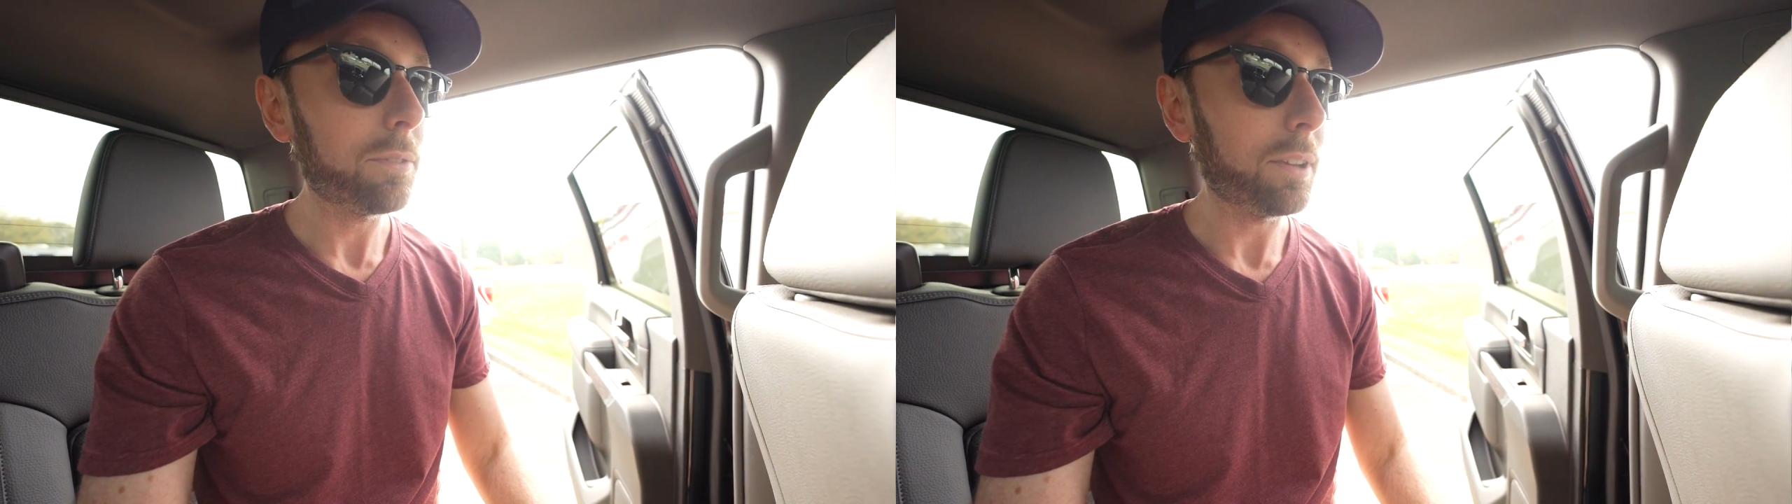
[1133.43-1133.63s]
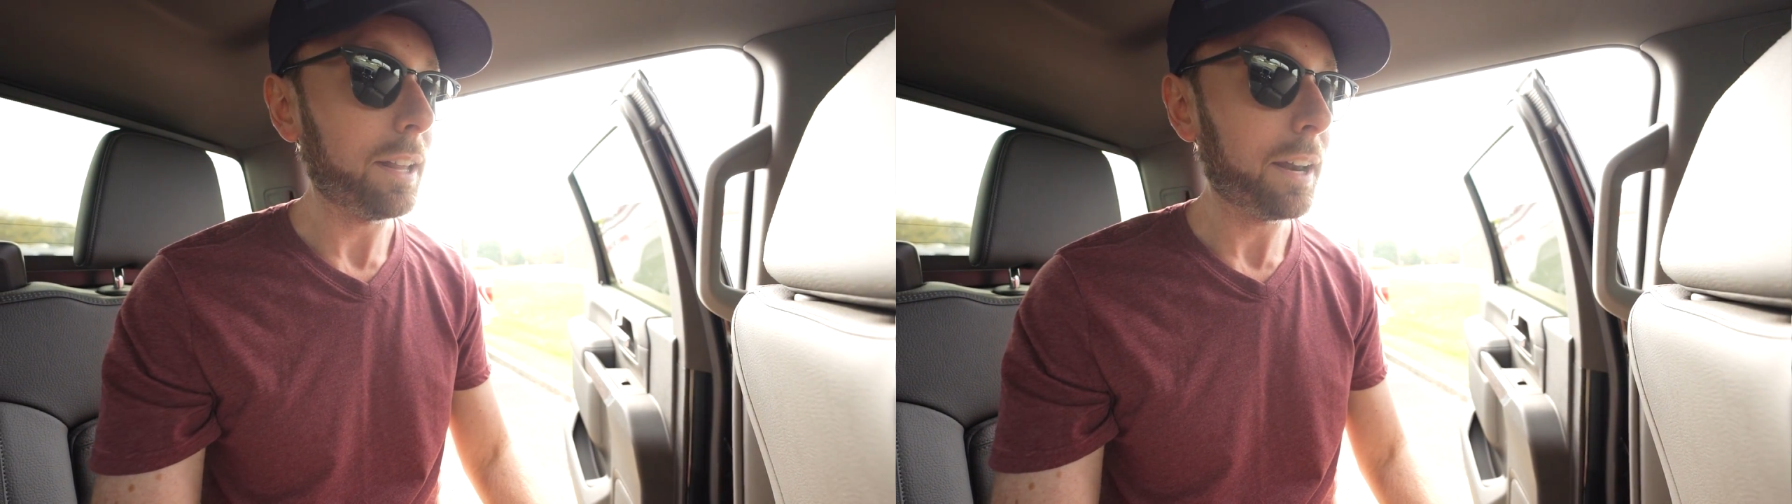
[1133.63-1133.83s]

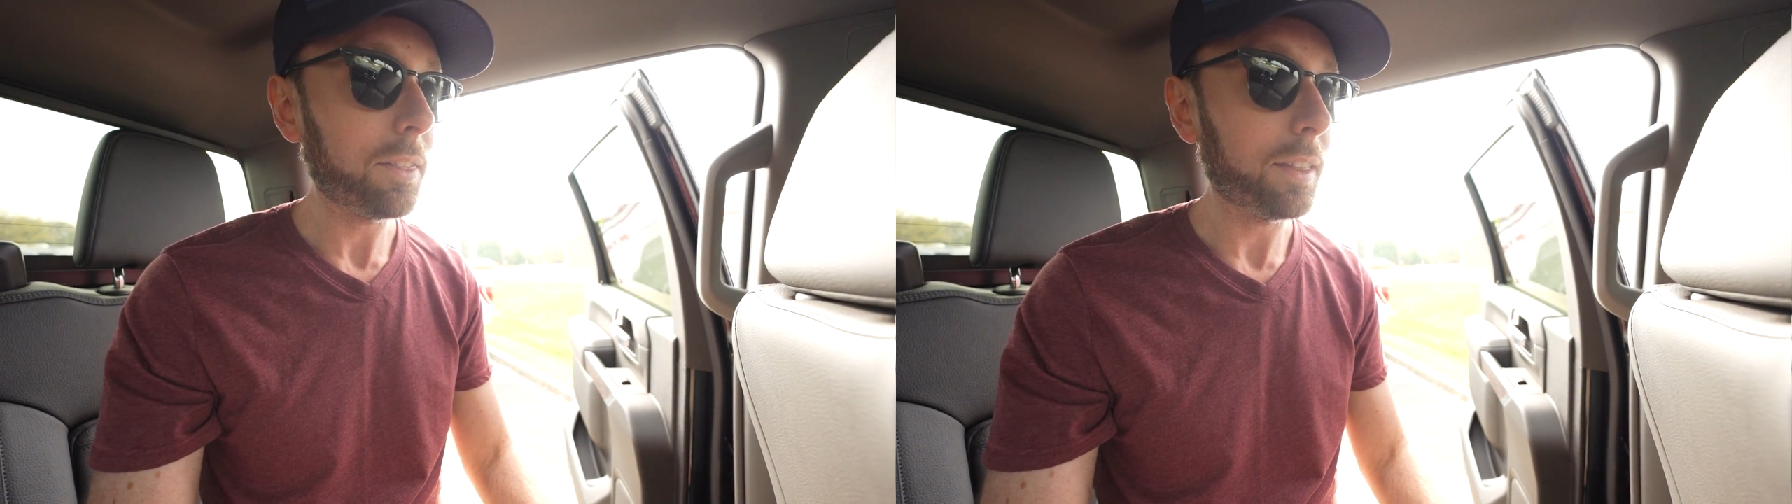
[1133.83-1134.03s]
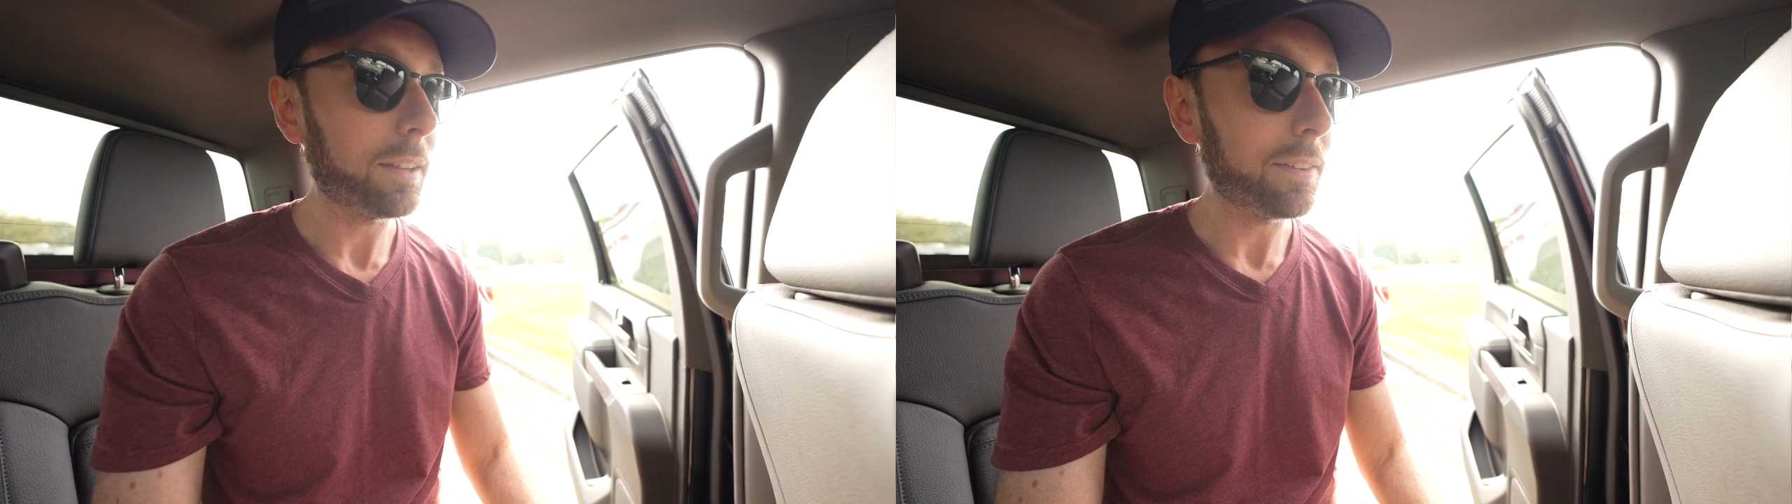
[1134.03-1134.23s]
a lot of
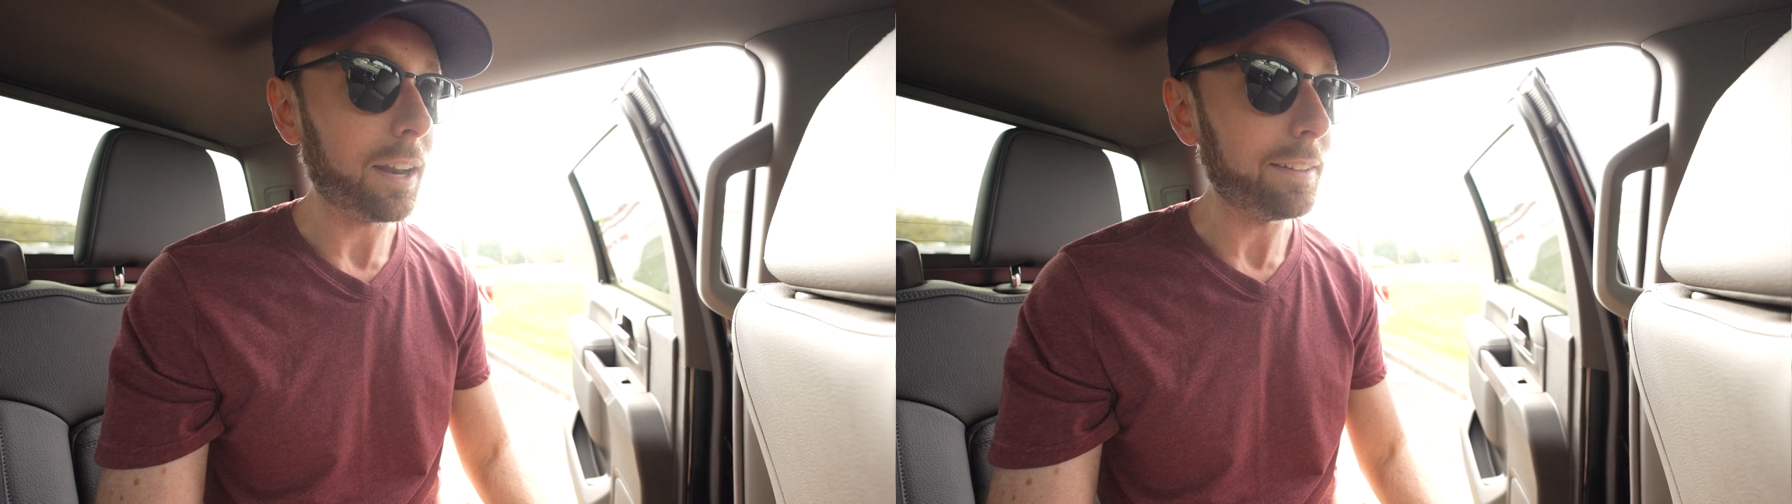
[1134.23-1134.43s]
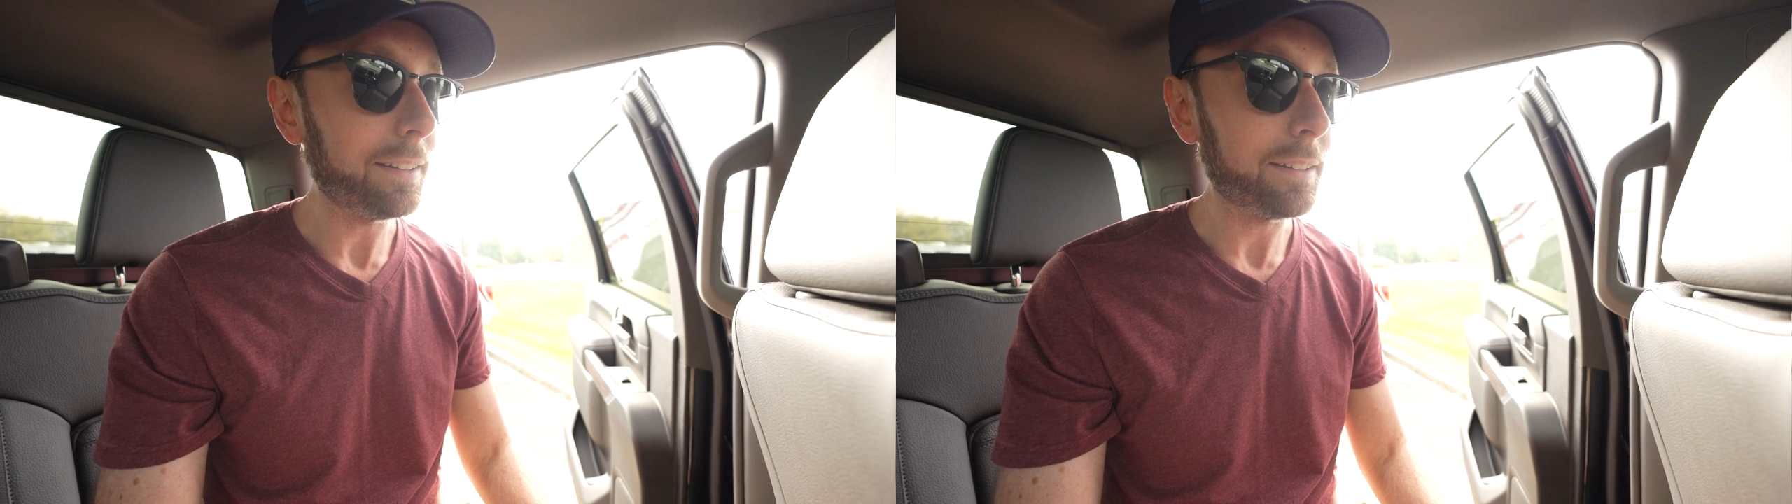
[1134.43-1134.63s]
things that
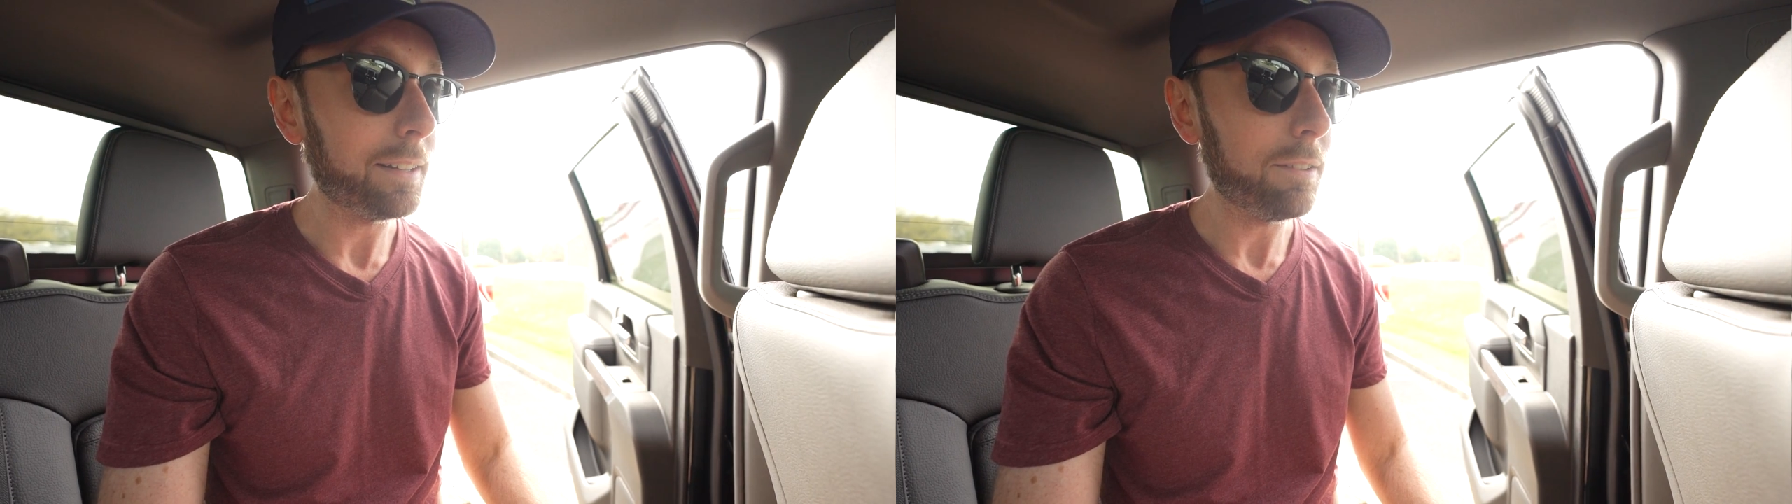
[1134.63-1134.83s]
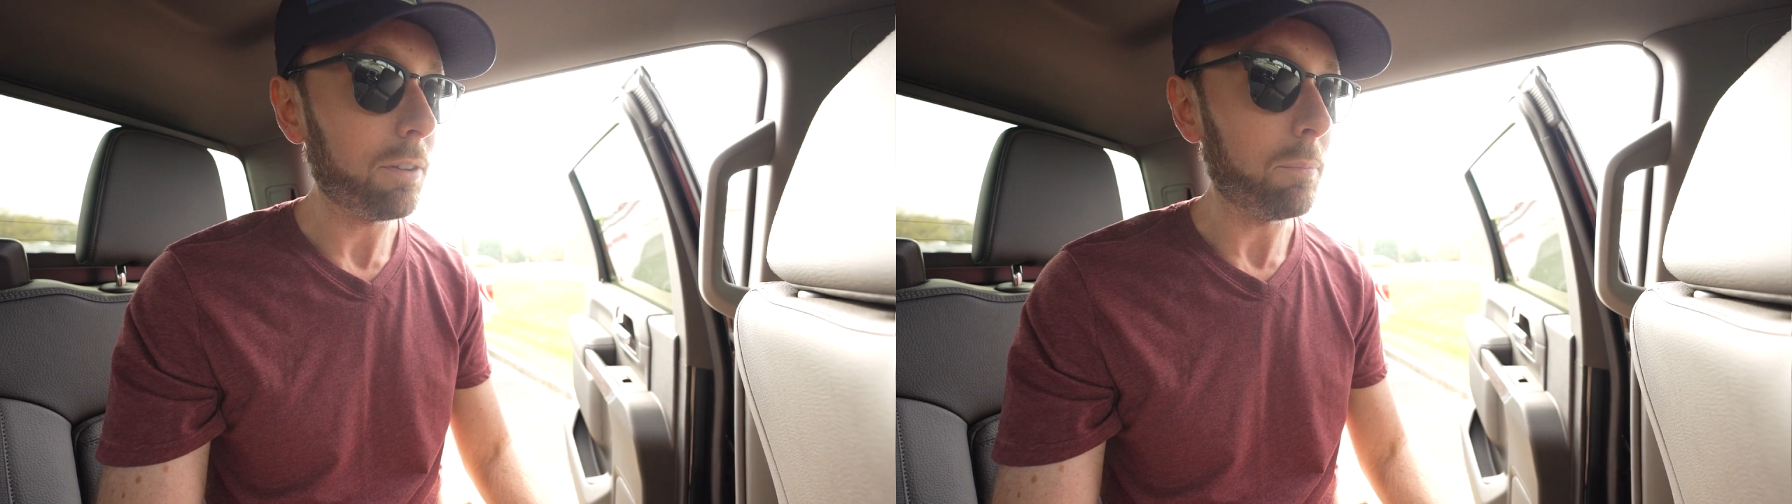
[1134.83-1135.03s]
I didn't
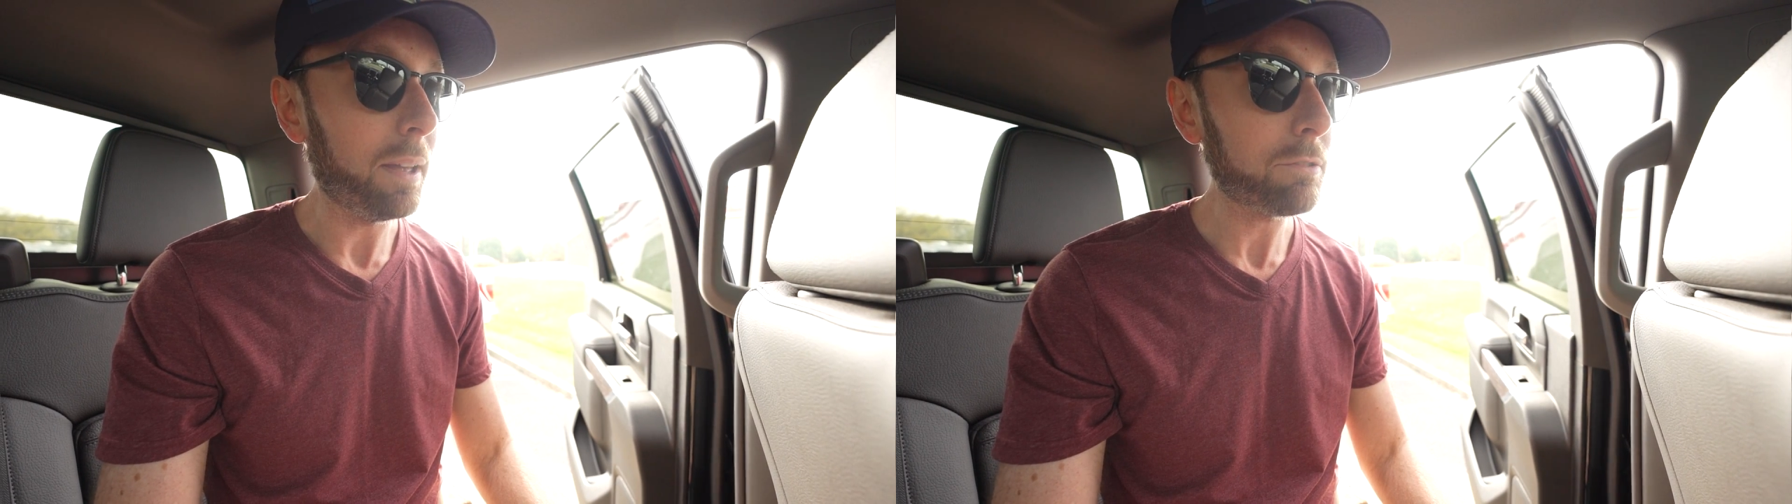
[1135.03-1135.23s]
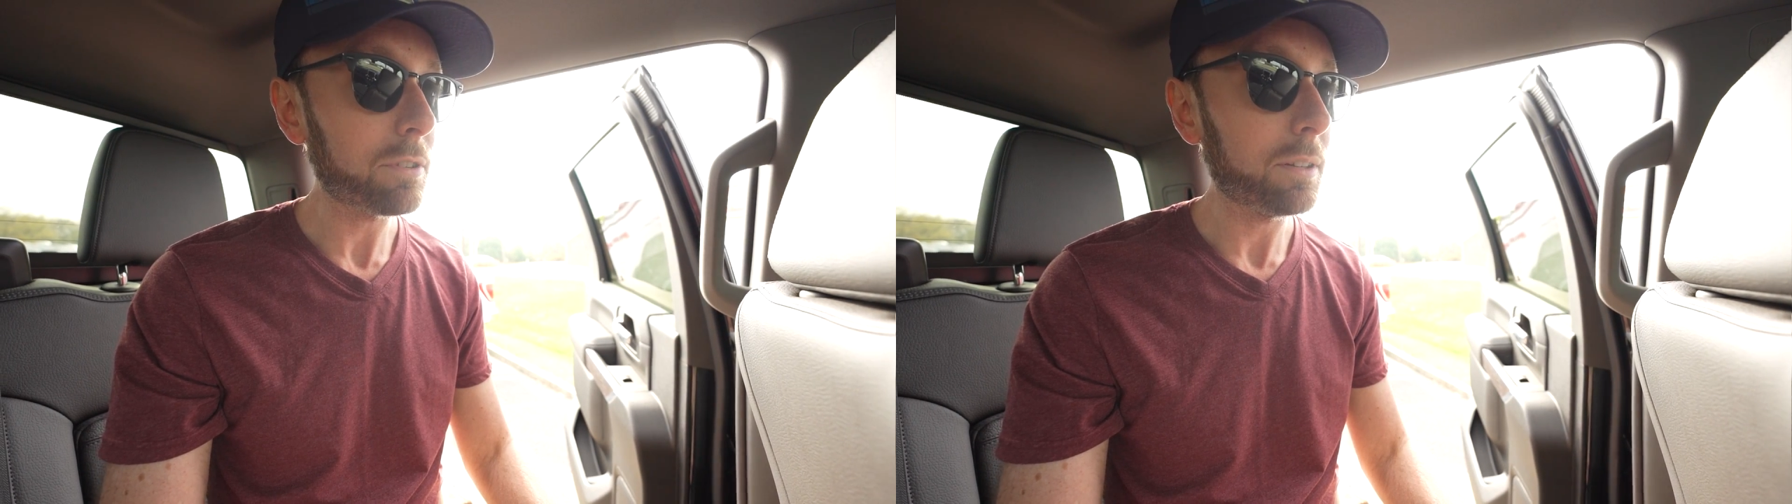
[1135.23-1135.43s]
even
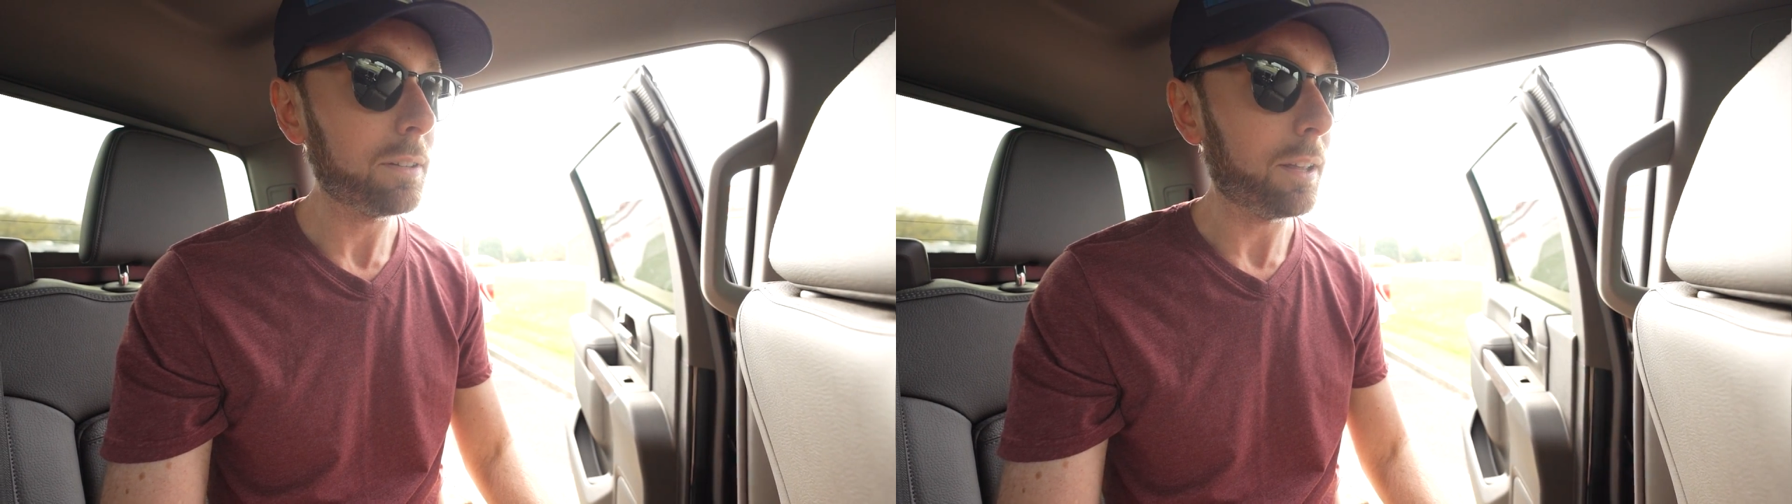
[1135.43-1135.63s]
mention,